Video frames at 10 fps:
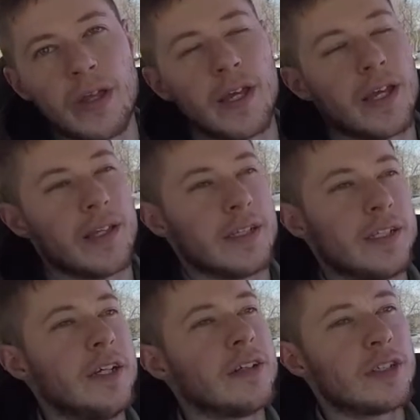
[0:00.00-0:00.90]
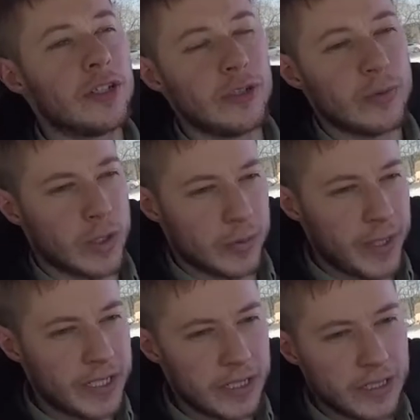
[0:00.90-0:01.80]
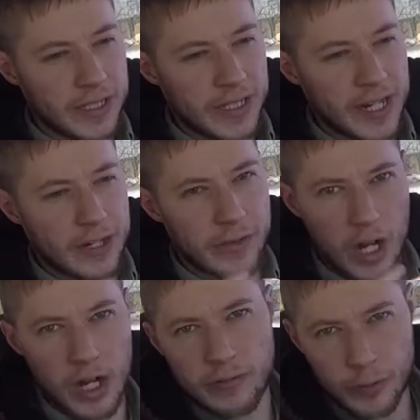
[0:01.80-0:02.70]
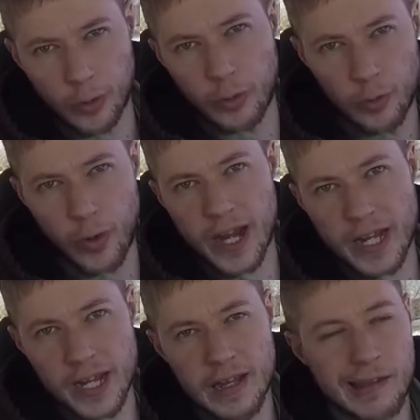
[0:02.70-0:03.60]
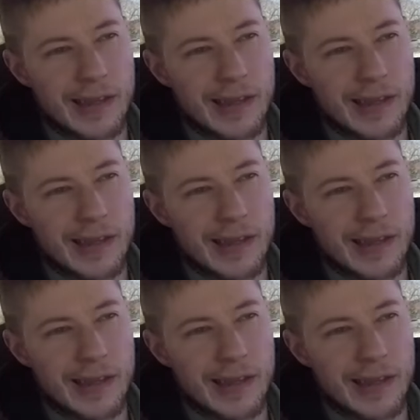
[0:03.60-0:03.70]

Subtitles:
And the ZR2 was basically kind of an off-road ready